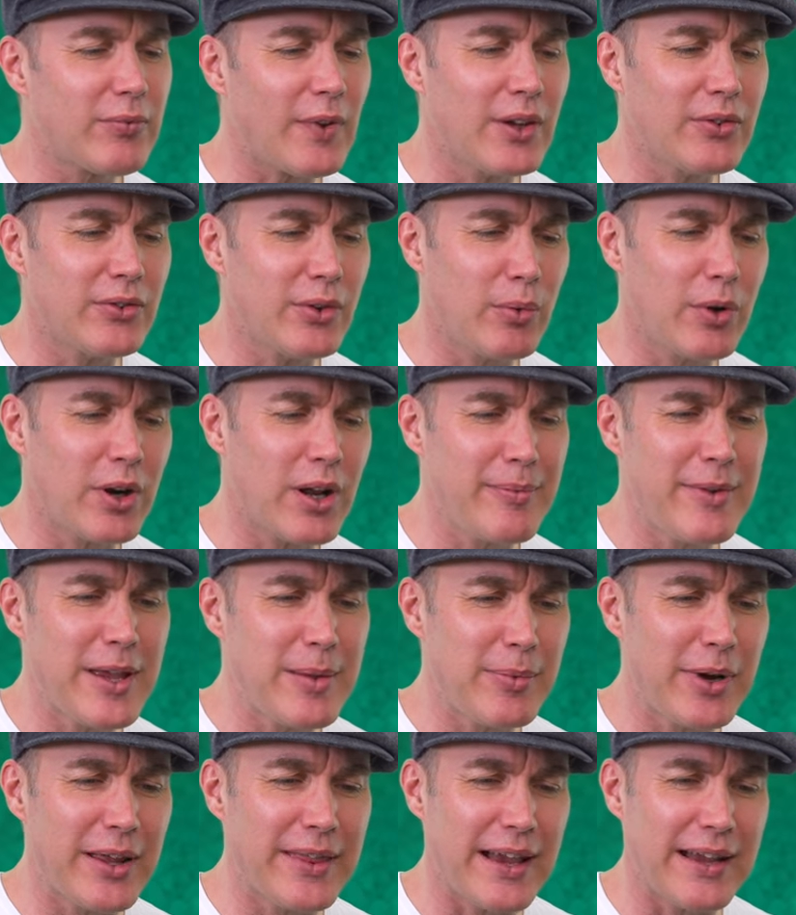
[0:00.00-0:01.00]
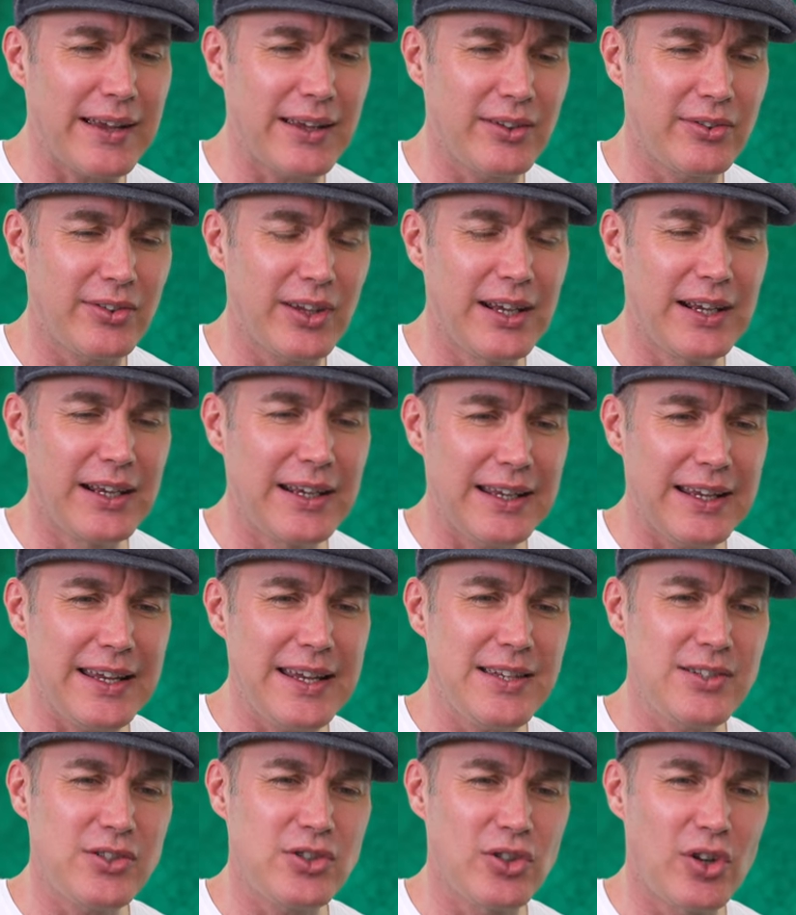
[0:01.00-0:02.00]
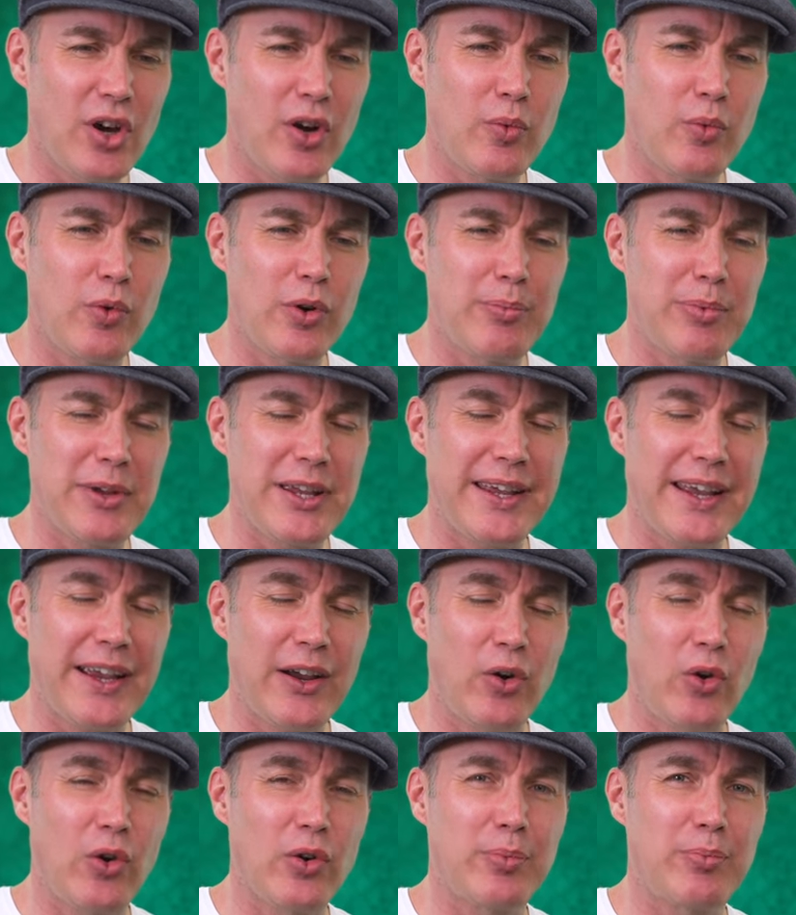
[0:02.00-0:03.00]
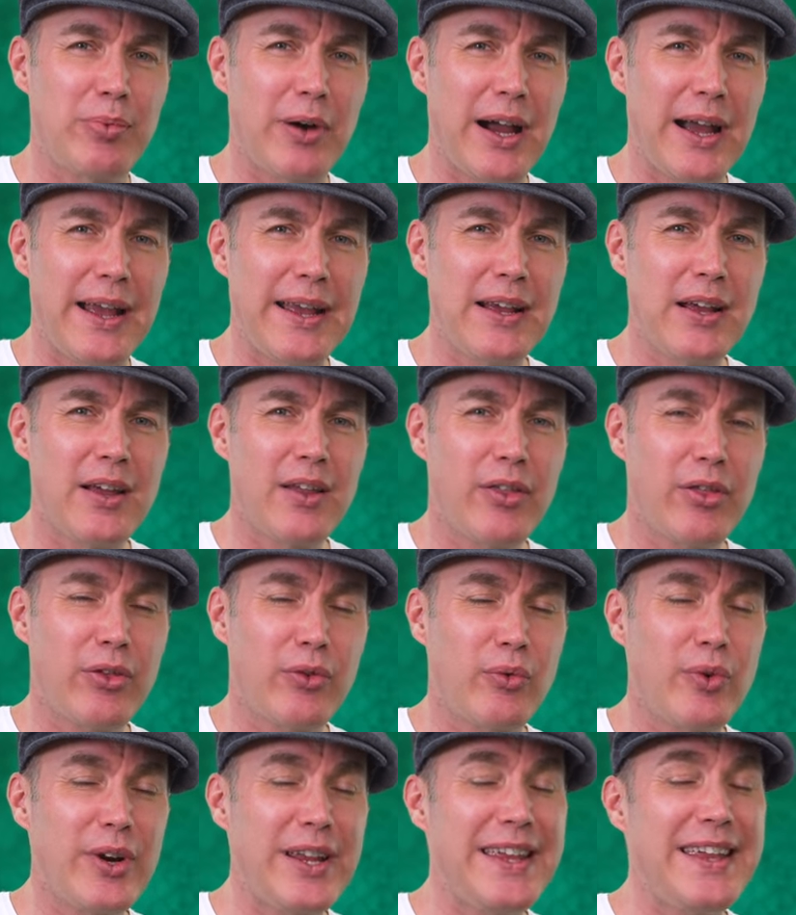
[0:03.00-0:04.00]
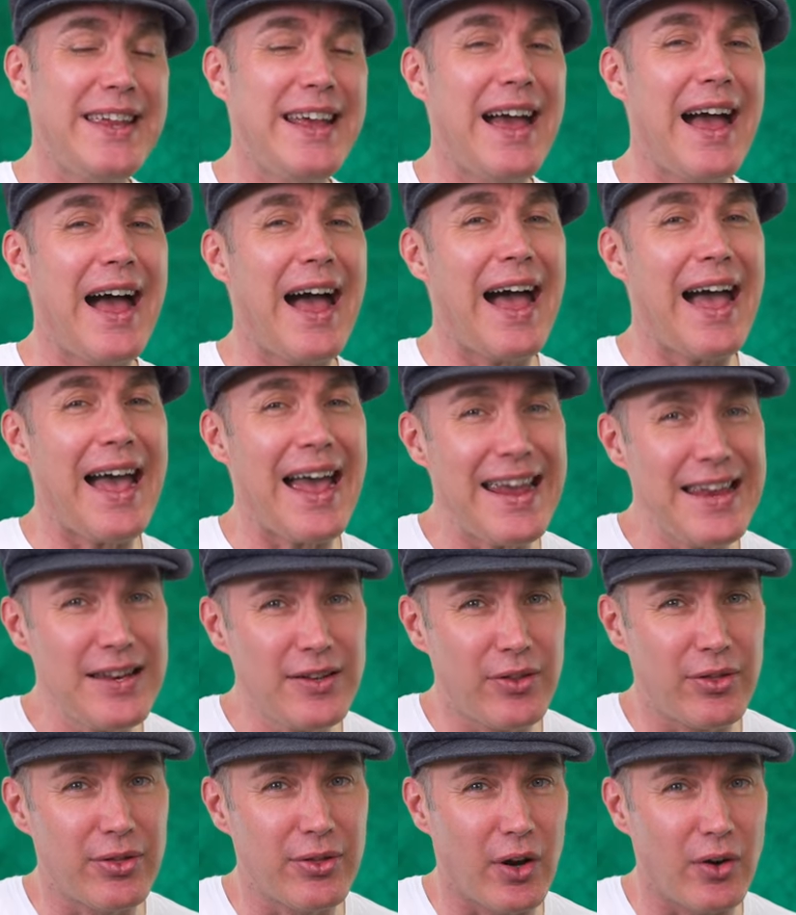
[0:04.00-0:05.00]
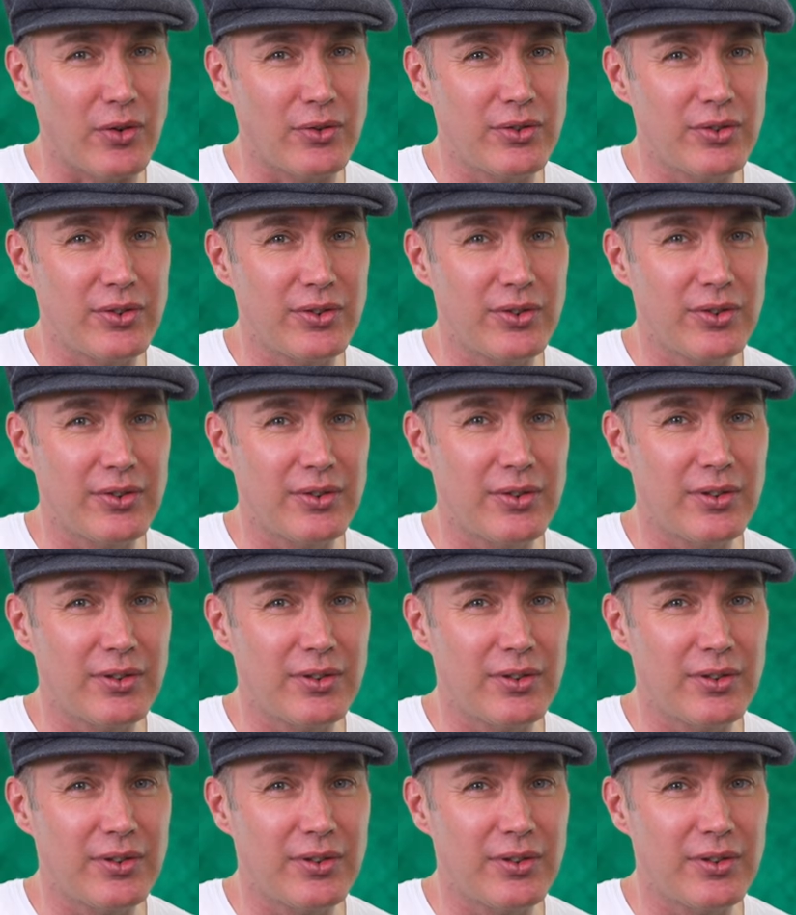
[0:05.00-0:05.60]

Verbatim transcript: So what I mean by that is each note would be held by three eighth notes.